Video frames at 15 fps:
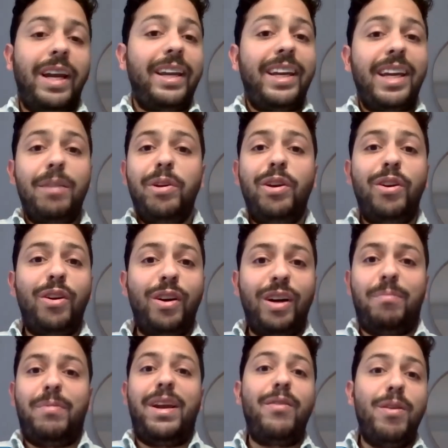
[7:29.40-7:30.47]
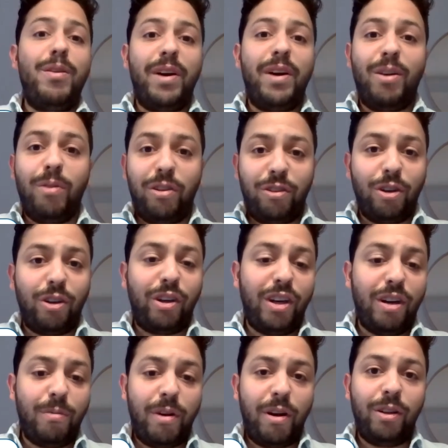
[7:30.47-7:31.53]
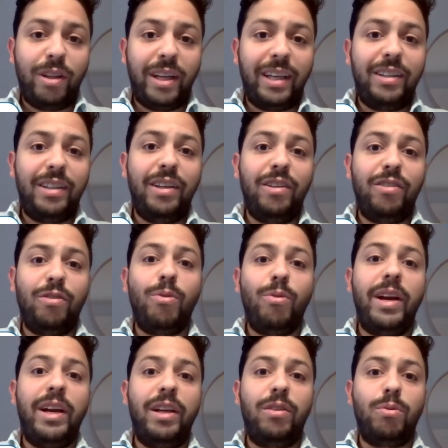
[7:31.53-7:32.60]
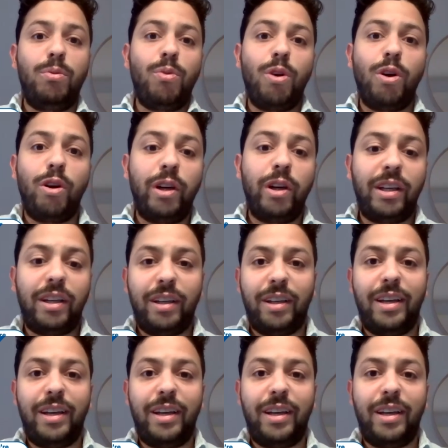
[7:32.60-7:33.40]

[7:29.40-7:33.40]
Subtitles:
I came here, everybody was talking about like this great work